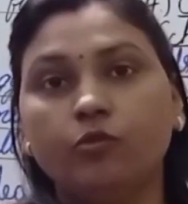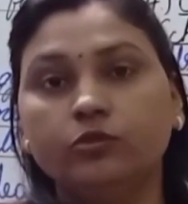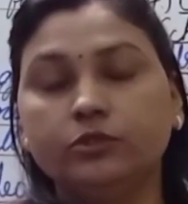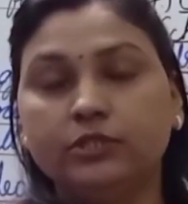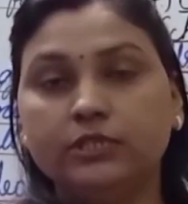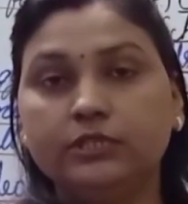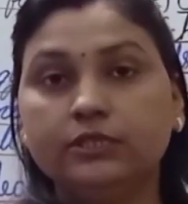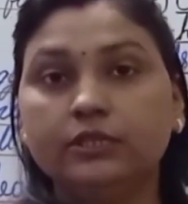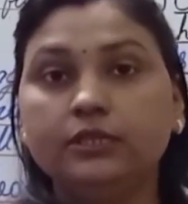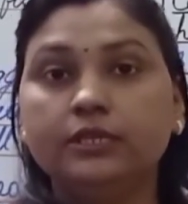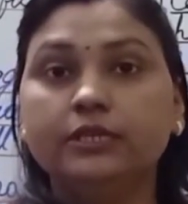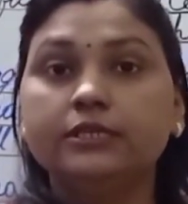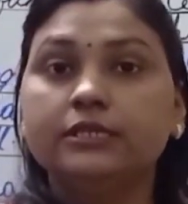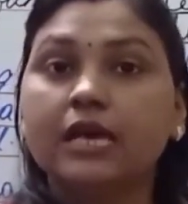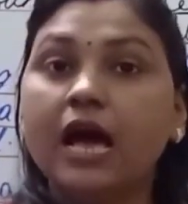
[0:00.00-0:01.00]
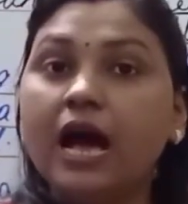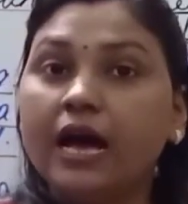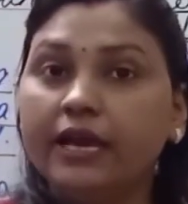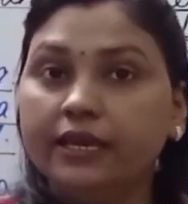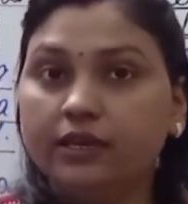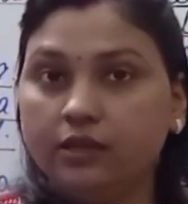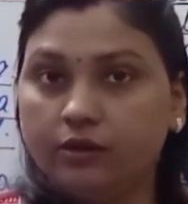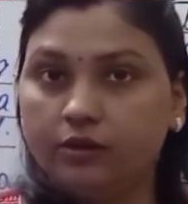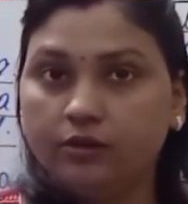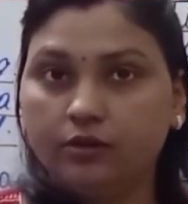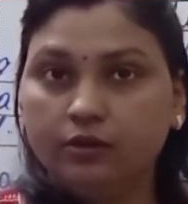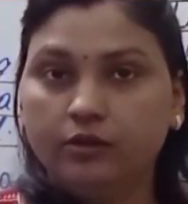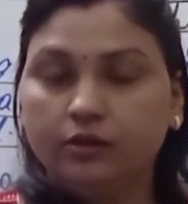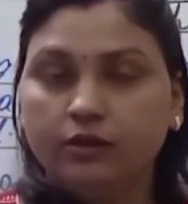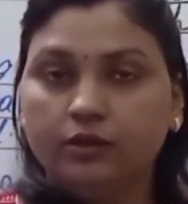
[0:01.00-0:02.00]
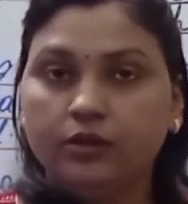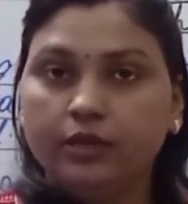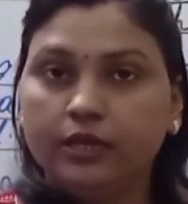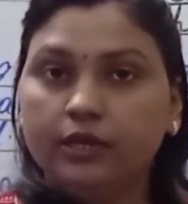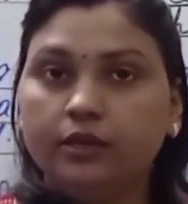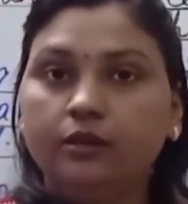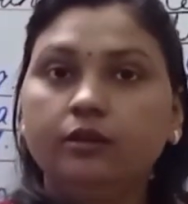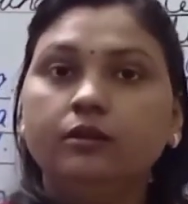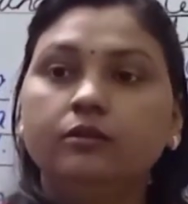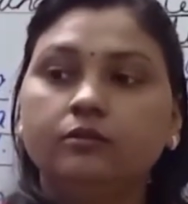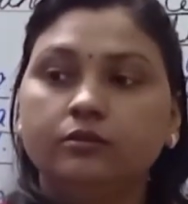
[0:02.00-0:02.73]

oxygen is higher in